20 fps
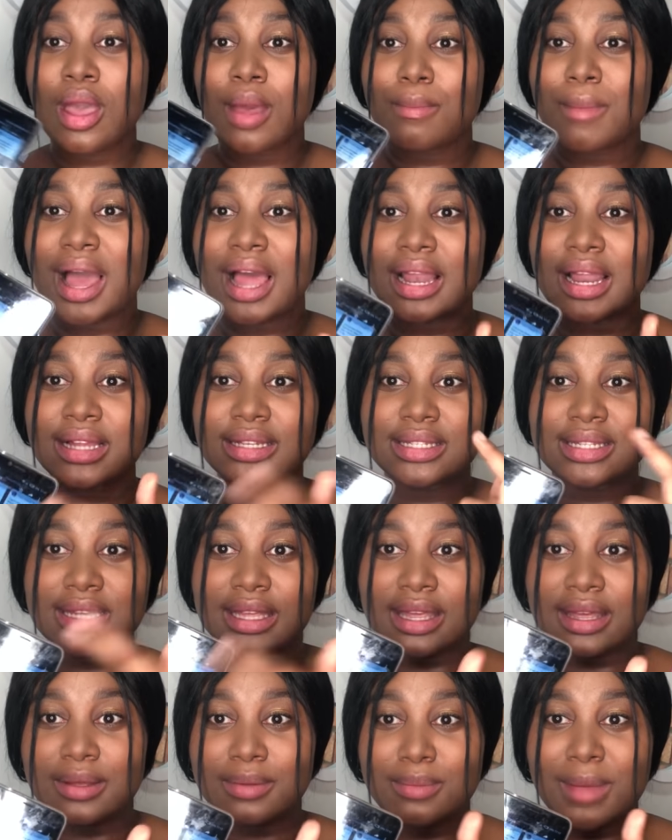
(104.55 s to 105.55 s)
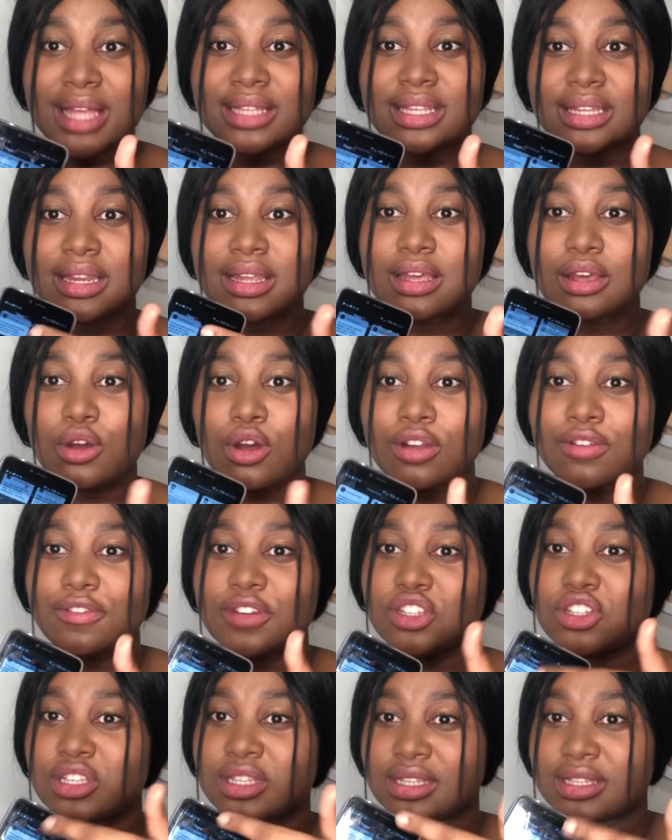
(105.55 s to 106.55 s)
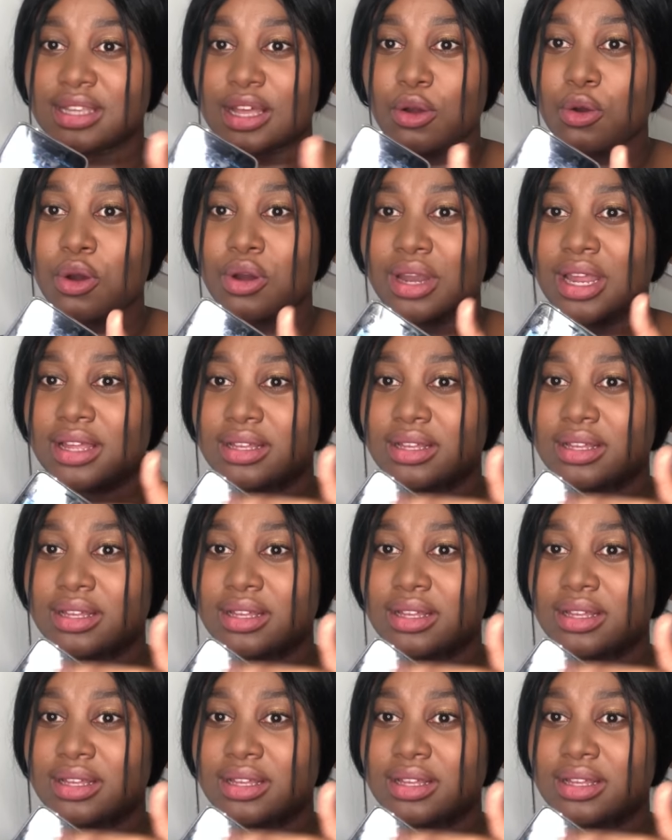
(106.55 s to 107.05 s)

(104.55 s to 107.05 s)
balantike bazane confessions zakhona